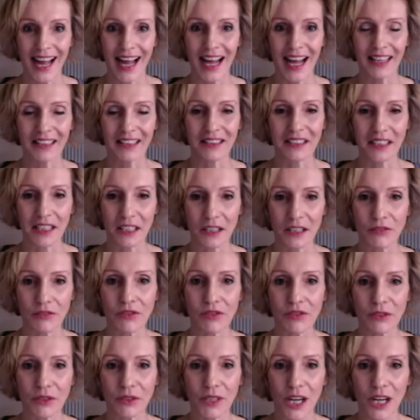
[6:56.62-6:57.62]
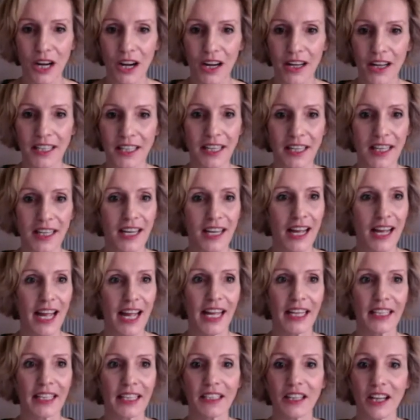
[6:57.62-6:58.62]
as a gift to God,
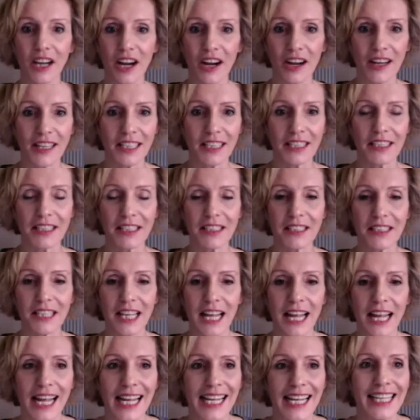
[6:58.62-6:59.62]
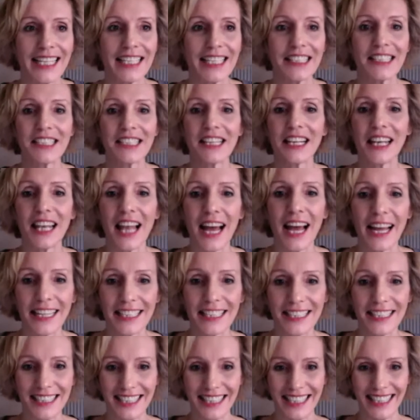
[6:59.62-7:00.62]
and God is
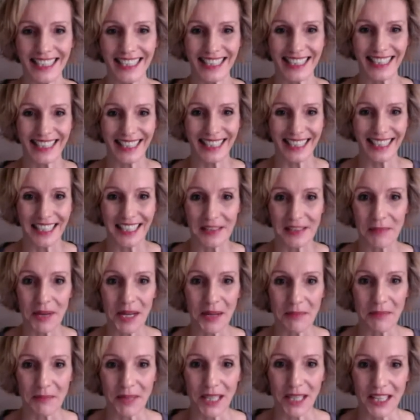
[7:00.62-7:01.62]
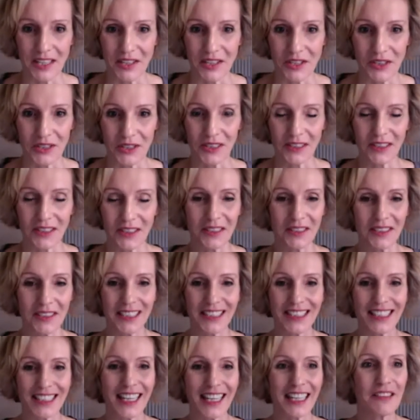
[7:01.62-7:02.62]
delighting in my pleasure. So
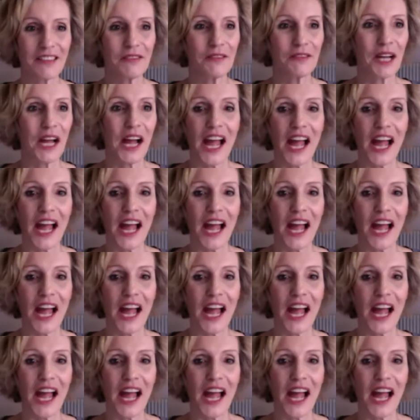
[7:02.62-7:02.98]
it's kind of